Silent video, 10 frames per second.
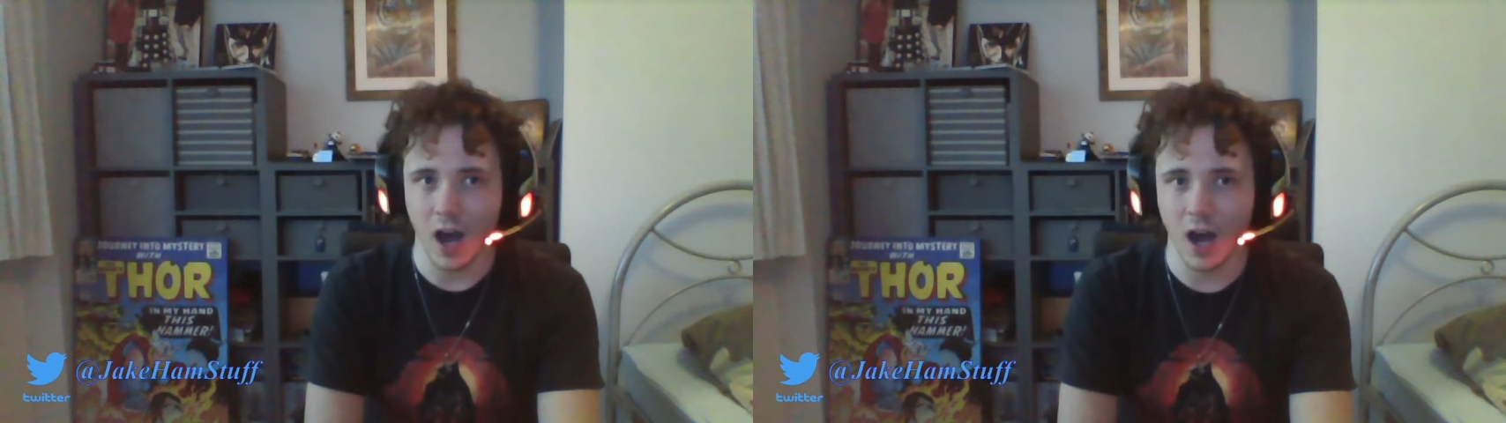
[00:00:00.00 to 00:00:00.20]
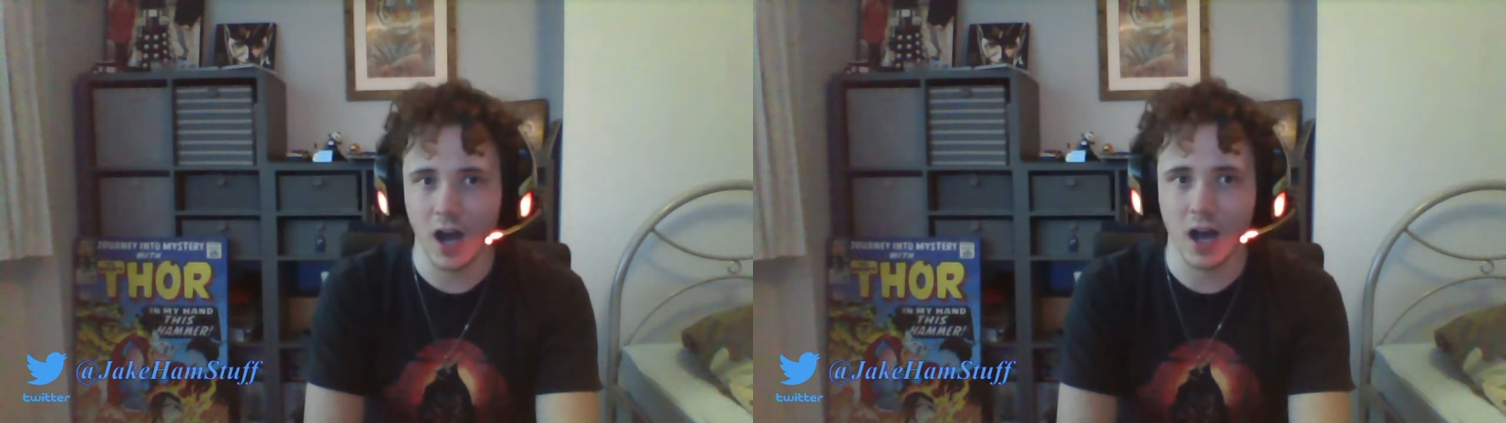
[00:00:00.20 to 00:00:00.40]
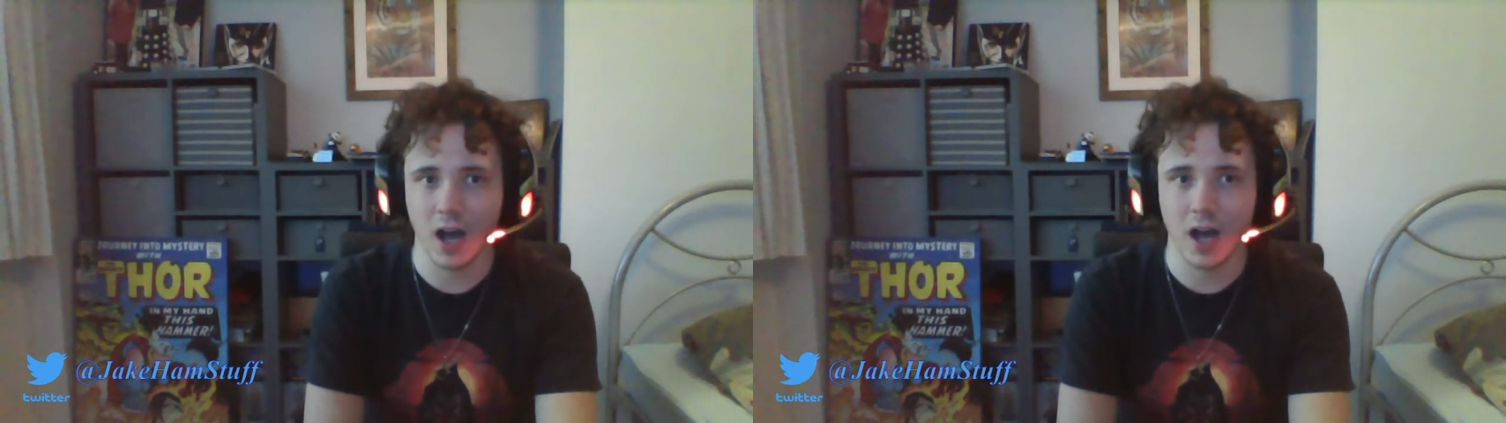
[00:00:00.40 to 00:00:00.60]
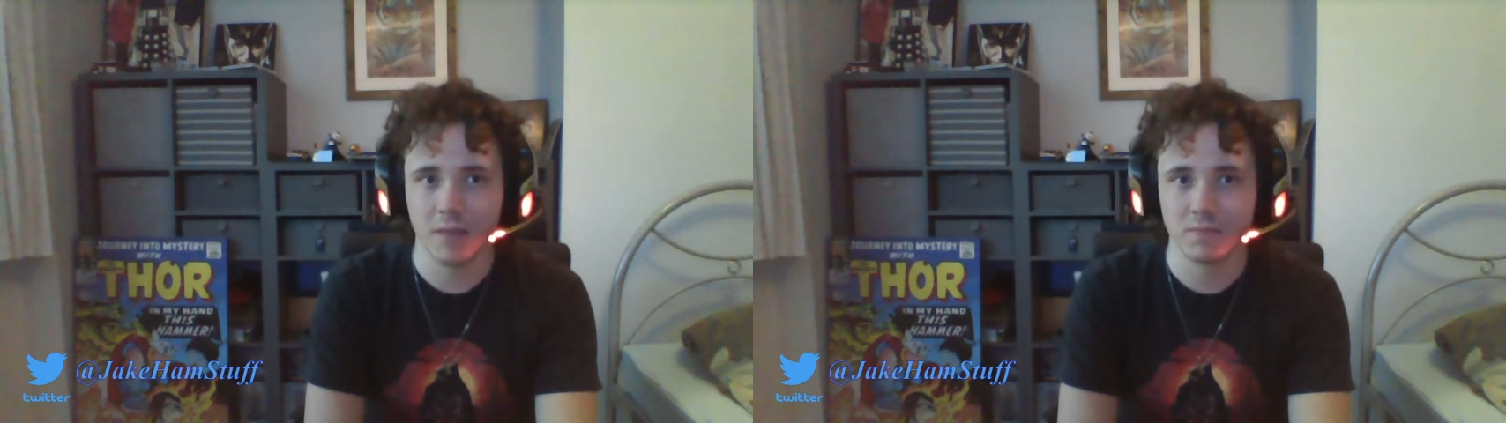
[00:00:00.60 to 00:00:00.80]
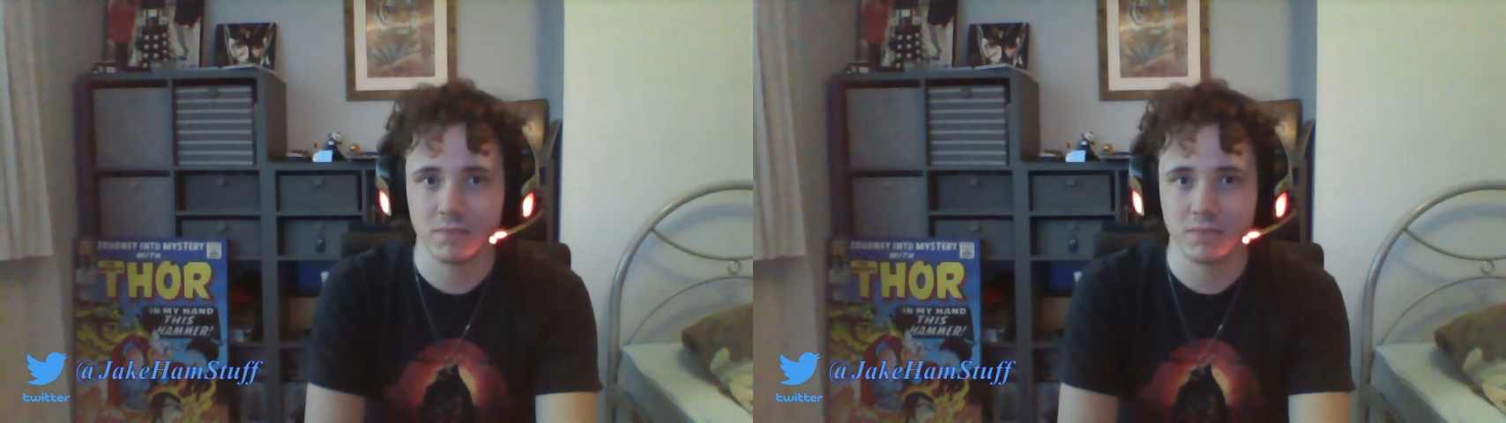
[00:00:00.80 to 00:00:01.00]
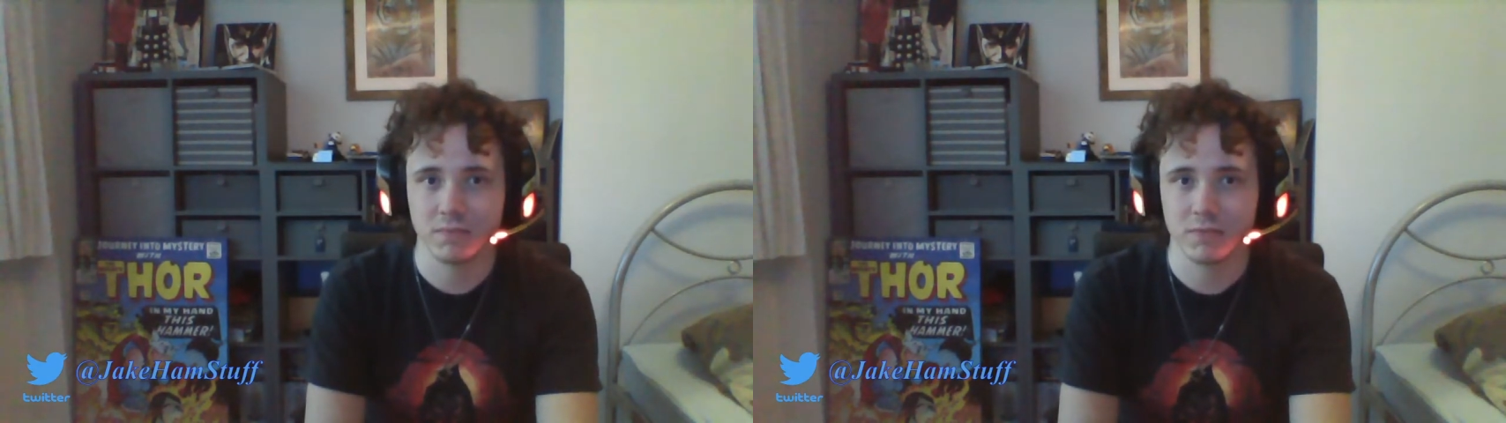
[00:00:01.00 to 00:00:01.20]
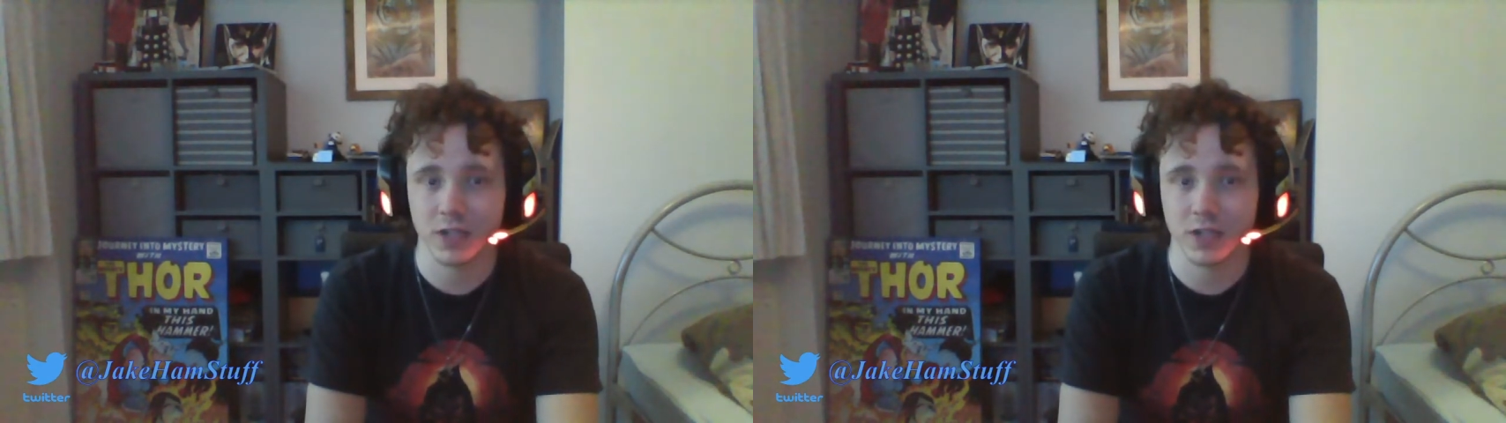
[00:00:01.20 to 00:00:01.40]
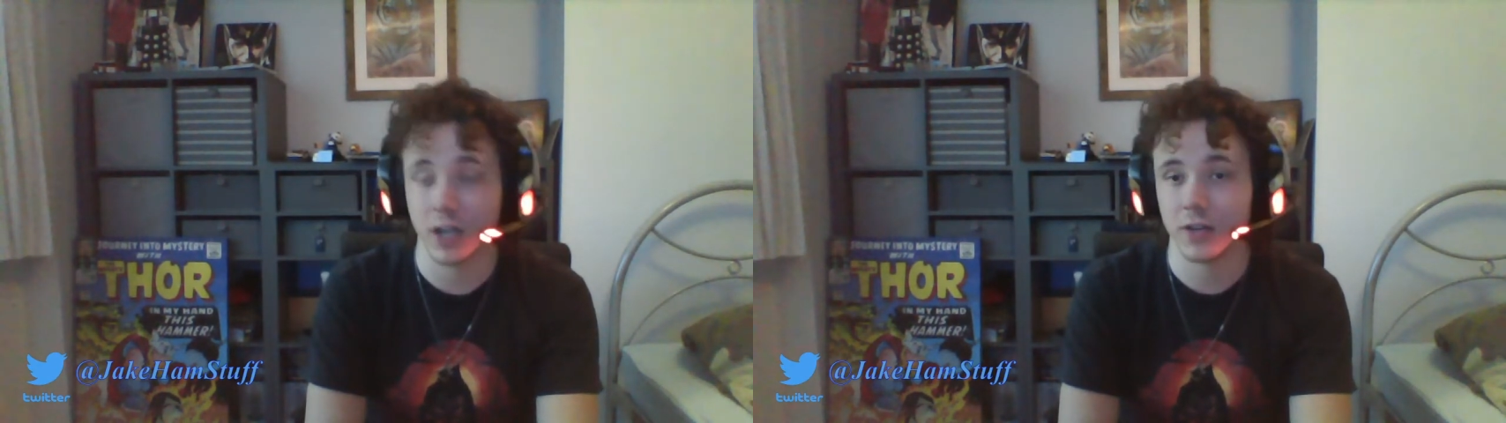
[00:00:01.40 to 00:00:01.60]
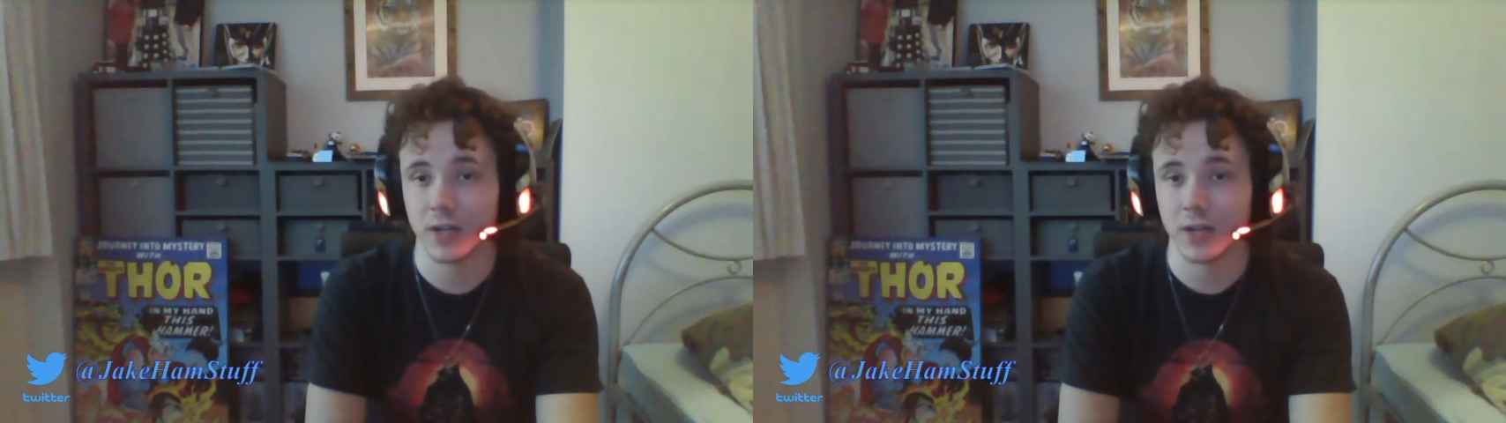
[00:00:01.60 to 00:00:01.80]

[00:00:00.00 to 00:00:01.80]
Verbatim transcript: I'm gonna do a